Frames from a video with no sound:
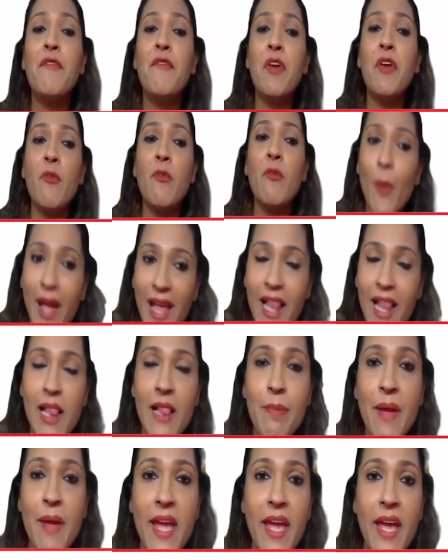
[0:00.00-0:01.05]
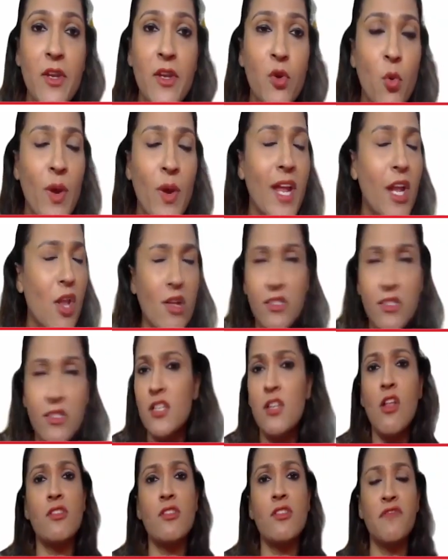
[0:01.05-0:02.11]
We will be doing
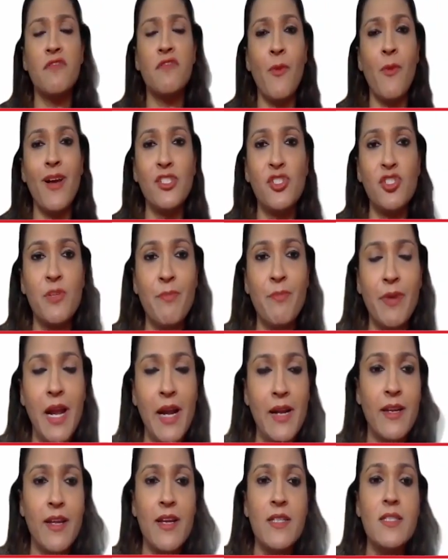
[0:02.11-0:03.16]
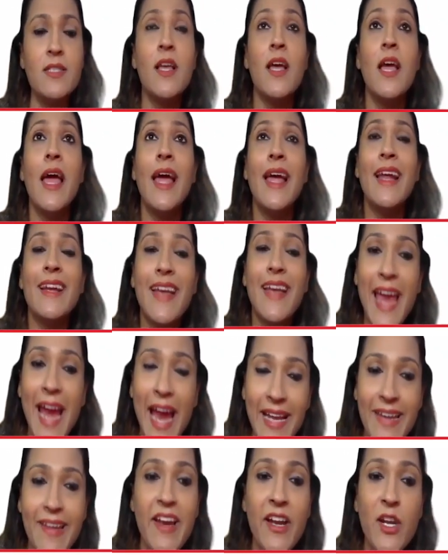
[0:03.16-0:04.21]
lots and lots of question practice,
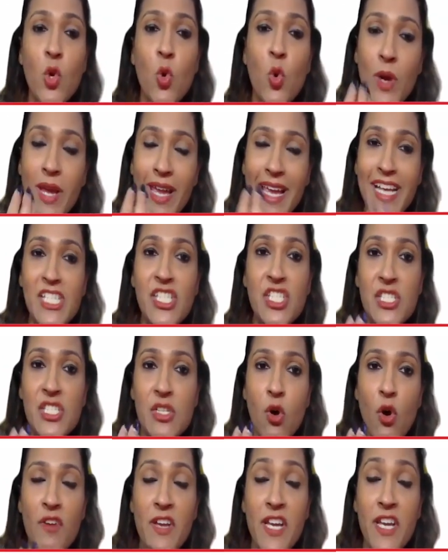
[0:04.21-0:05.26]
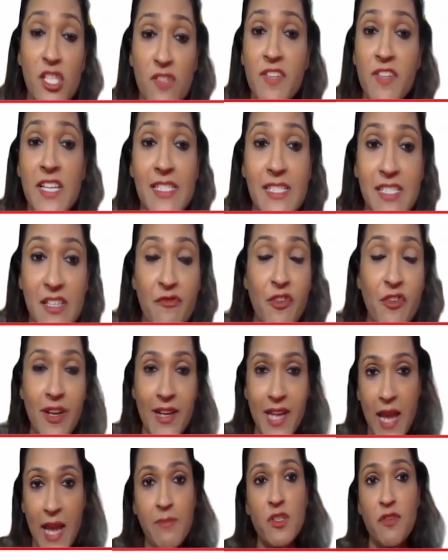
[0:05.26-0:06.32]
catering to each of these
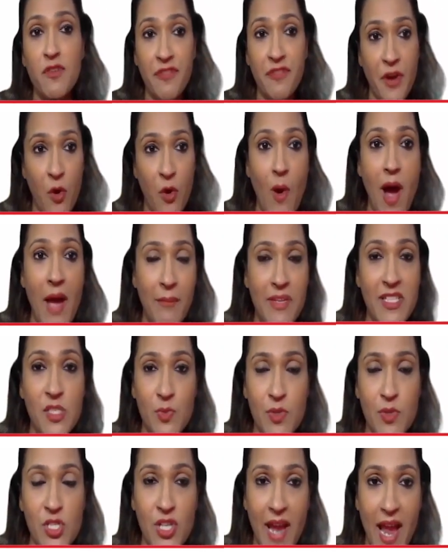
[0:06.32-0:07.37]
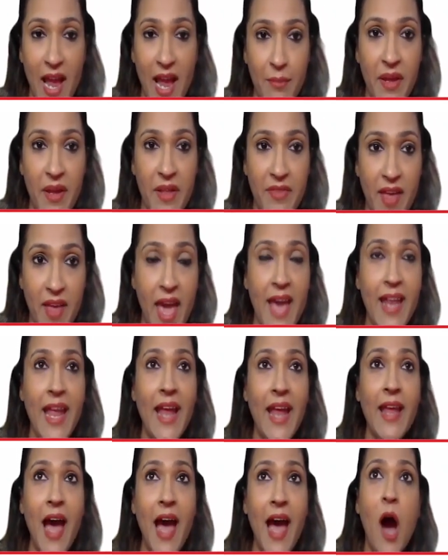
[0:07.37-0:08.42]
different types of requirements which can be there,
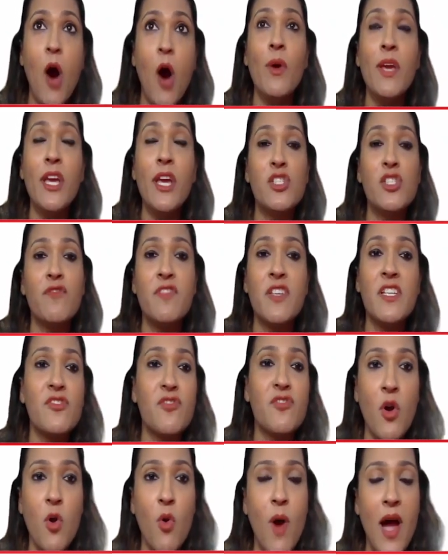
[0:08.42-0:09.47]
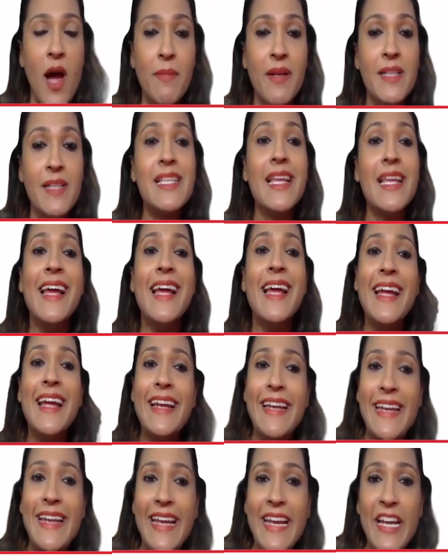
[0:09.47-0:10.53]
and how each of these requirements
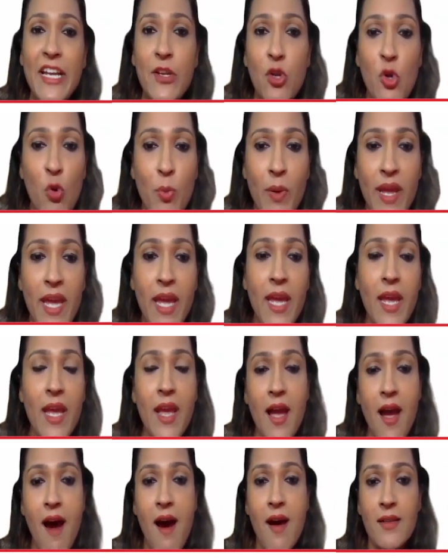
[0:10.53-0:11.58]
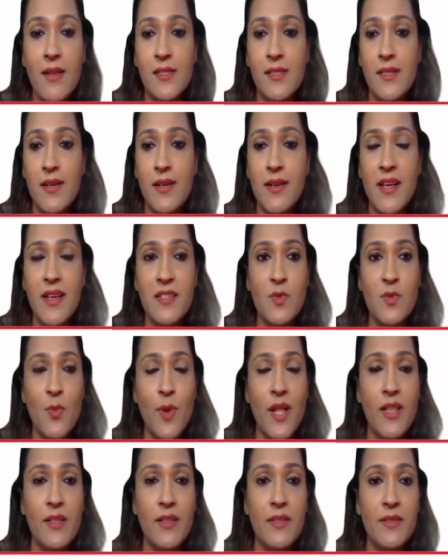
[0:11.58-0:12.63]
need to be answered as
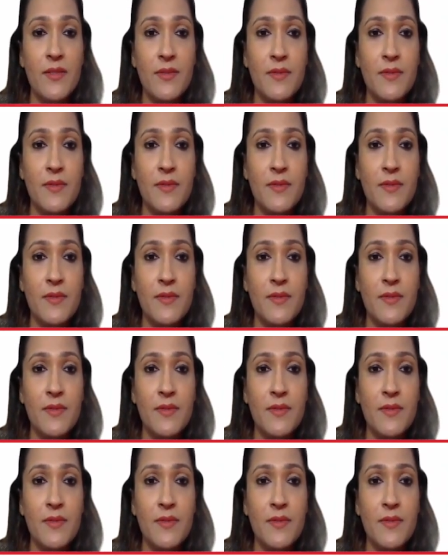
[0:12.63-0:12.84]
well.